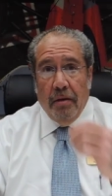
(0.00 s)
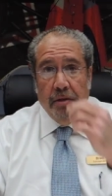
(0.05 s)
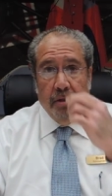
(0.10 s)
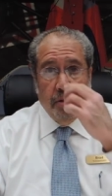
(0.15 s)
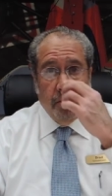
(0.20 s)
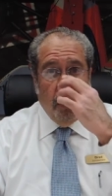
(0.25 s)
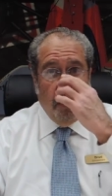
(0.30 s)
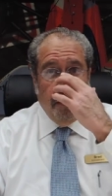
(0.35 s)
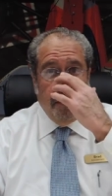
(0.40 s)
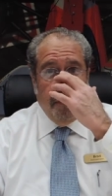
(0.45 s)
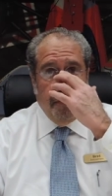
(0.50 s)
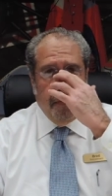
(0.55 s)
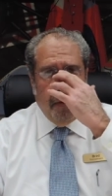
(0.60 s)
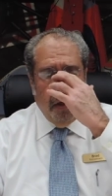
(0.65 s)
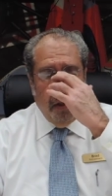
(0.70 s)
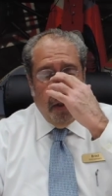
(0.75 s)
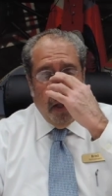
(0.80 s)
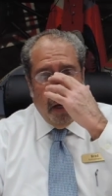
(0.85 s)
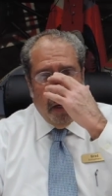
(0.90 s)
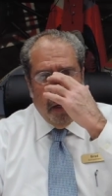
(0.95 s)
So we've been very
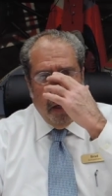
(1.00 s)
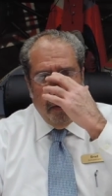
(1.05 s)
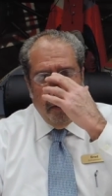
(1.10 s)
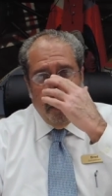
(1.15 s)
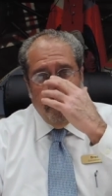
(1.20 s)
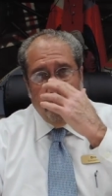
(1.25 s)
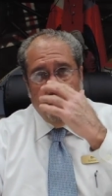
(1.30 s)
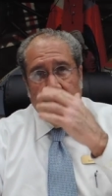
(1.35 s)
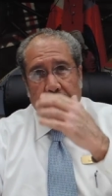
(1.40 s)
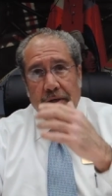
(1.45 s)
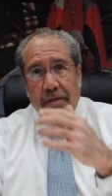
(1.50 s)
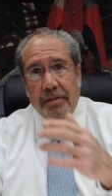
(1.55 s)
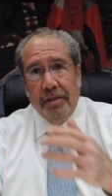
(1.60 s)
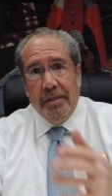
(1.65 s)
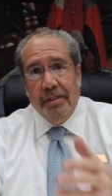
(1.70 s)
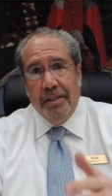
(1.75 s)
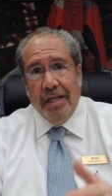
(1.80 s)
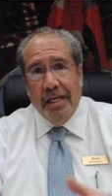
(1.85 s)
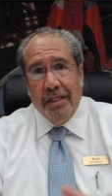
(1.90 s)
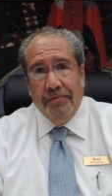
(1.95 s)
lucky and very
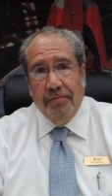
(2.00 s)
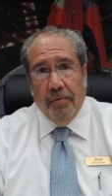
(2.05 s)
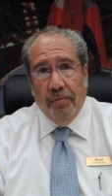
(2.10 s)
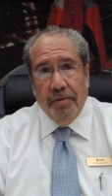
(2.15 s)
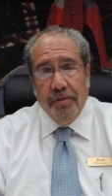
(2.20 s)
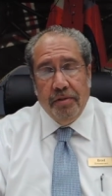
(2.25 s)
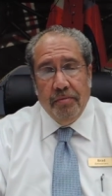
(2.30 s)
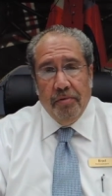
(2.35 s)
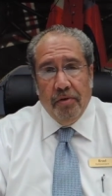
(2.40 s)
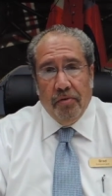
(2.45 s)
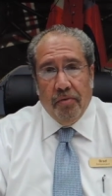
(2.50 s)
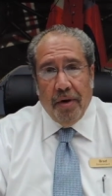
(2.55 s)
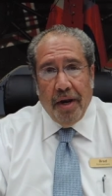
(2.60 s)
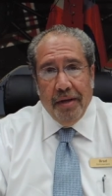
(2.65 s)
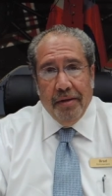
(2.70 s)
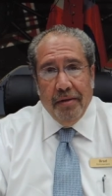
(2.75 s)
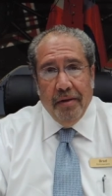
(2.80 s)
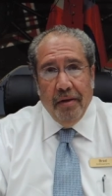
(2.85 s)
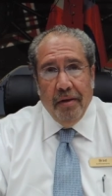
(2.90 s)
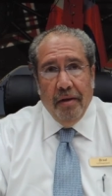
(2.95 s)
successful with some great
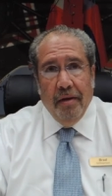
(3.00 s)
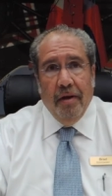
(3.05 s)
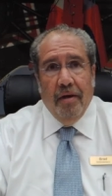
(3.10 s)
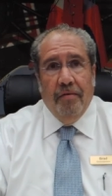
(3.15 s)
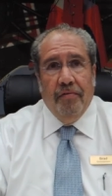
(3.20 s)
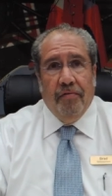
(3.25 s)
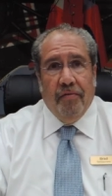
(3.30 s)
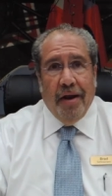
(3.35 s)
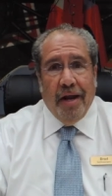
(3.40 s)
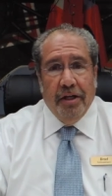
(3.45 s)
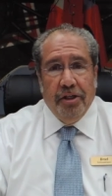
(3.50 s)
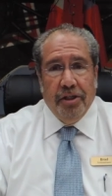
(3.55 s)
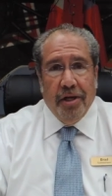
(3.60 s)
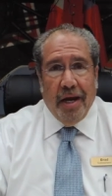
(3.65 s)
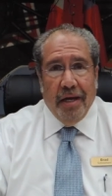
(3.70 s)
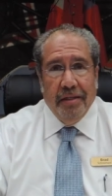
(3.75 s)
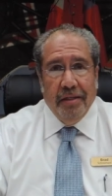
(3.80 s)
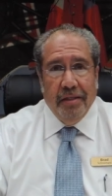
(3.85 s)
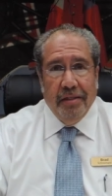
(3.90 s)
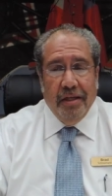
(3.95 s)

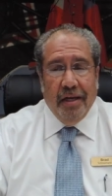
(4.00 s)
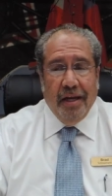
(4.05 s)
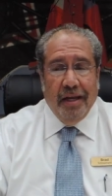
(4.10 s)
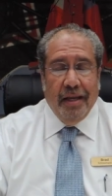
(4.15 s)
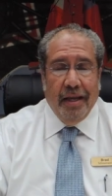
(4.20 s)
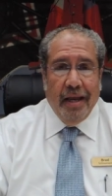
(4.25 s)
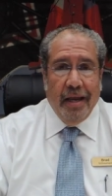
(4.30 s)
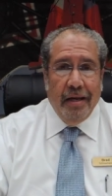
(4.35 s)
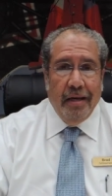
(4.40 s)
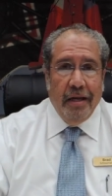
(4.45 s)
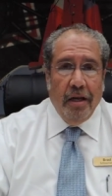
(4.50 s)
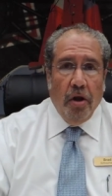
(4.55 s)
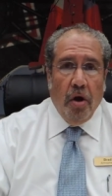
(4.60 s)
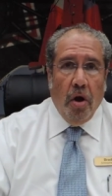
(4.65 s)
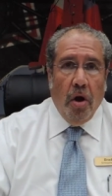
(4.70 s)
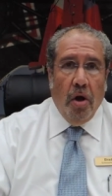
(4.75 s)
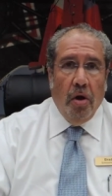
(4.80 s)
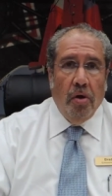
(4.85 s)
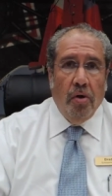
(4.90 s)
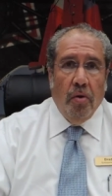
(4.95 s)
franchises, and again, it
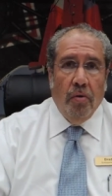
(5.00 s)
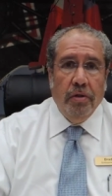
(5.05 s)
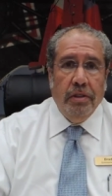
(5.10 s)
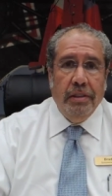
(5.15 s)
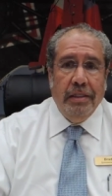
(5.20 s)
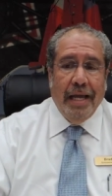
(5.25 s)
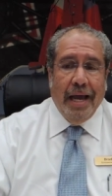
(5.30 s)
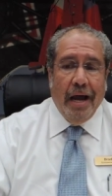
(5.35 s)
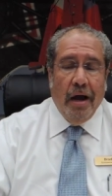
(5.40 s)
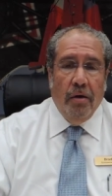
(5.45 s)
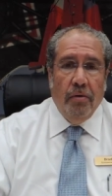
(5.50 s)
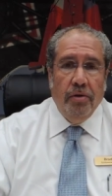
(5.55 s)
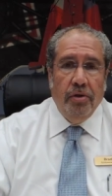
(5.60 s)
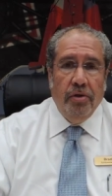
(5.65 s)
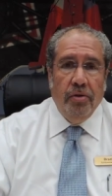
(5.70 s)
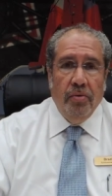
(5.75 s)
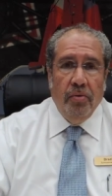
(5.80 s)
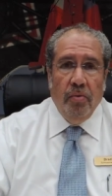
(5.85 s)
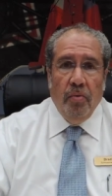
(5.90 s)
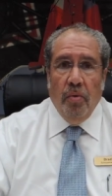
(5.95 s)
all goes down
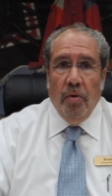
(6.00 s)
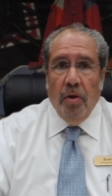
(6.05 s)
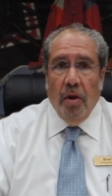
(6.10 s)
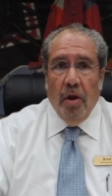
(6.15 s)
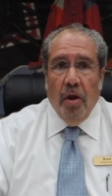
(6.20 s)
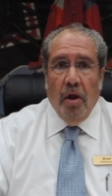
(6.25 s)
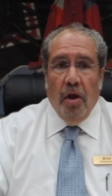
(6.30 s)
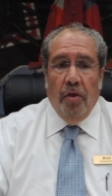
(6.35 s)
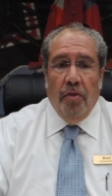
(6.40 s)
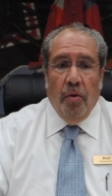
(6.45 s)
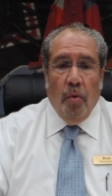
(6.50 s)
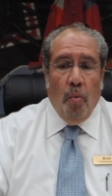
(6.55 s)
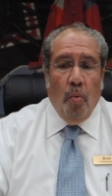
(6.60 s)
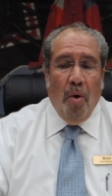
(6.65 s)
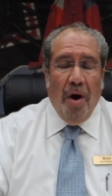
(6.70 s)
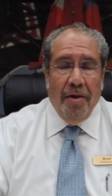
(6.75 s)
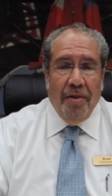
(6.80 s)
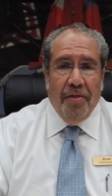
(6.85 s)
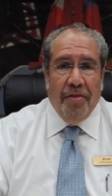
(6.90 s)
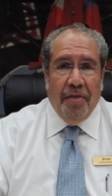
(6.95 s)
to the
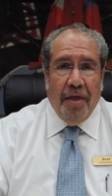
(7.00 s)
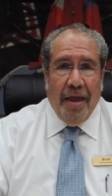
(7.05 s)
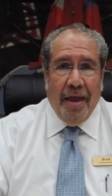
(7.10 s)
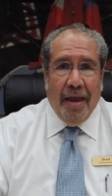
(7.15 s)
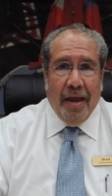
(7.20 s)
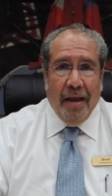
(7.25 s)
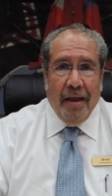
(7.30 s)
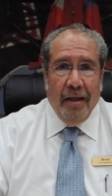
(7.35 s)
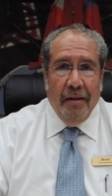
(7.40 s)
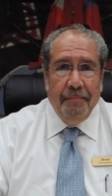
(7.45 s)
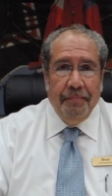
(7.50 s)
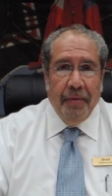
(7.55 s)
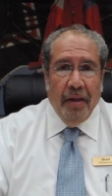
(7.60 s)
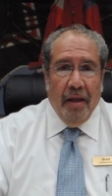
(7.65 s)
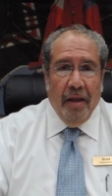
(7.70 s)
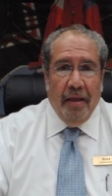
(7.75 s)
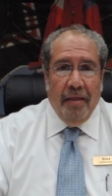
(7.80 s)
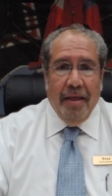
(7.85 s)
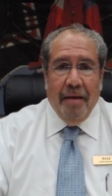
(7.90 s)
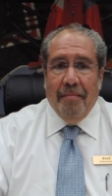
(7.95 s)
one thing
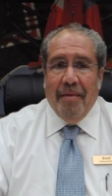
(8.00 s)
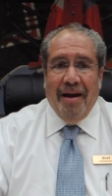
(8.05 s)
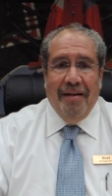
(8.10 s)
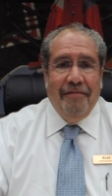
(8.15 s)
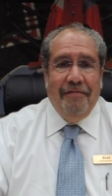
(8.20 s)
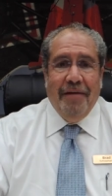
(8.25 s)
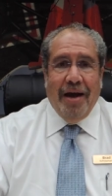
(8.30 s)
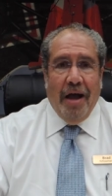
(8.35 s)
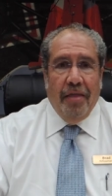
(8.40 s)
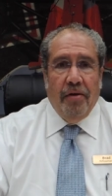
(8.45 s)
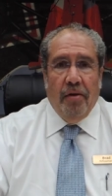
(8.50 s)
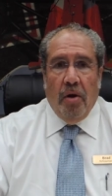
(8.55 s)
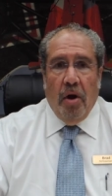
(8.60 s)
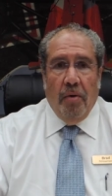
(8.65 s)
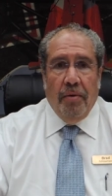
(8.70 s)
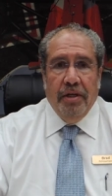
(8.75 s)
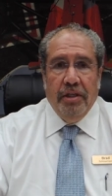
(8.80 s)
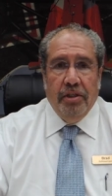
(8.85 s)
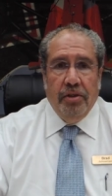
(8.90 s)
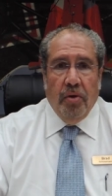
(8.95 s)
that my father
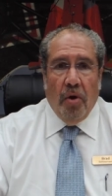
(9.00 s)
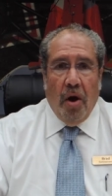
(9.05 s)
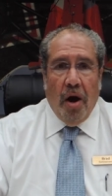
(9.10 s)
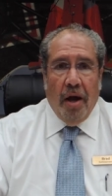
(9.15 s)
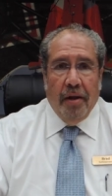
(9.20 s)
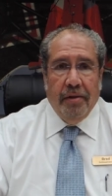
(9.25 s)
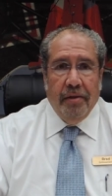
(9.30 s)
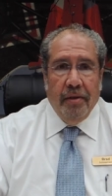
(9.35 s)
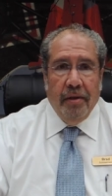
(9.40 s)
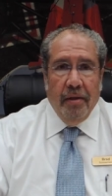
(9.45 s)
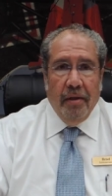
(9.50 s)
always taught